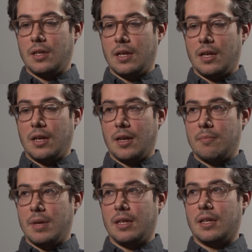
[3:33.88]

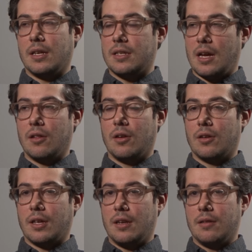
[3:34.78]
I'm mainly a
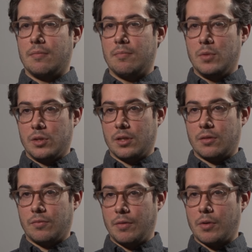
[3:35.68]
dialogue and music
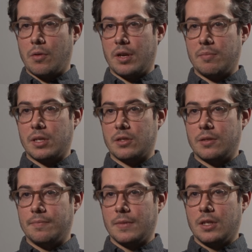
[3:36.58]
re-recording
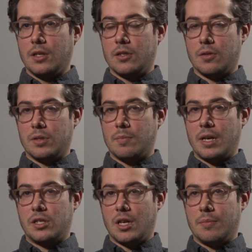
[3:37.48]
mixer, so it's
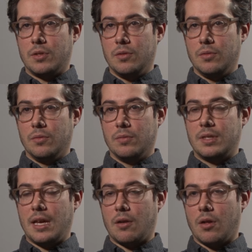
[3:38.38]
my job to
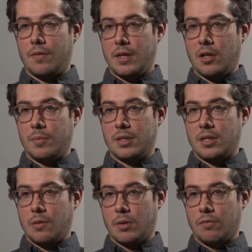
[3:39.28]
take all the elements
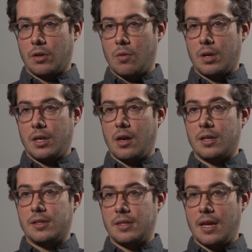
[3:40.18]
that were recorded
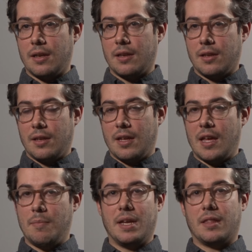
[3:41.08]
on set
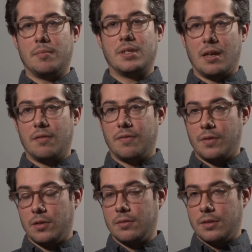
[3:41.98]
and make them sound
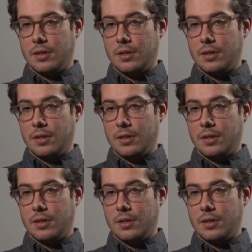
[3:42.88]
full.